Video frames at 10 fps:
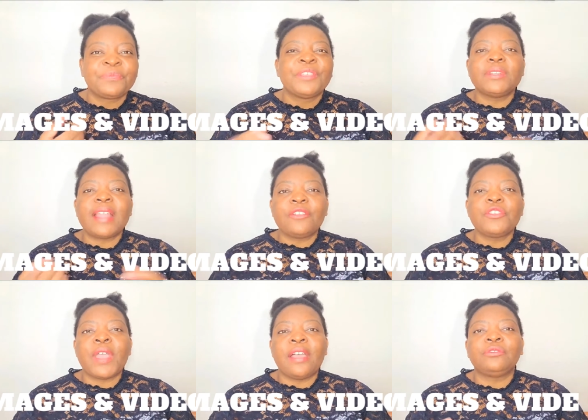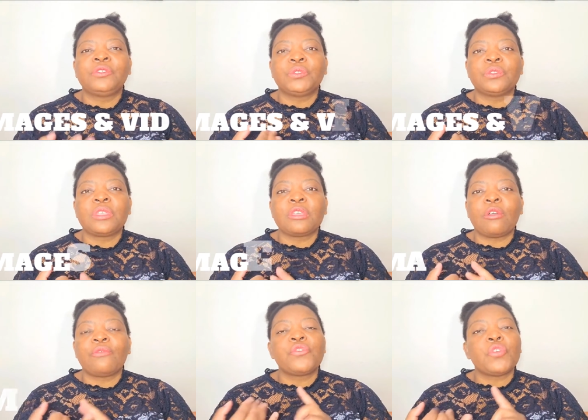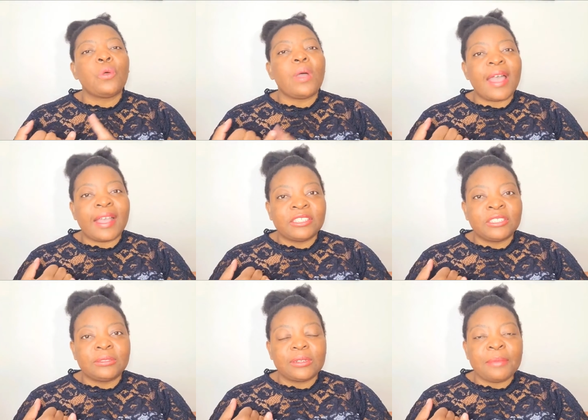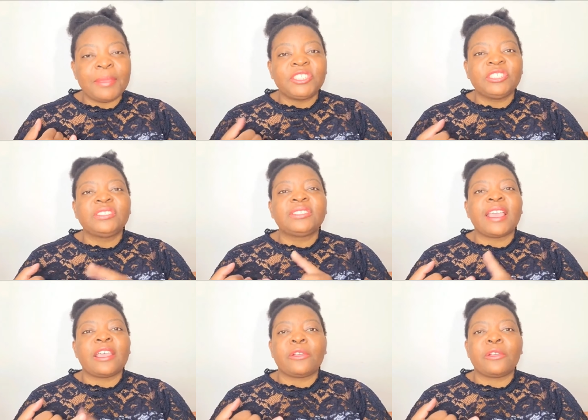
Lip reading: So now you have to think of your ad images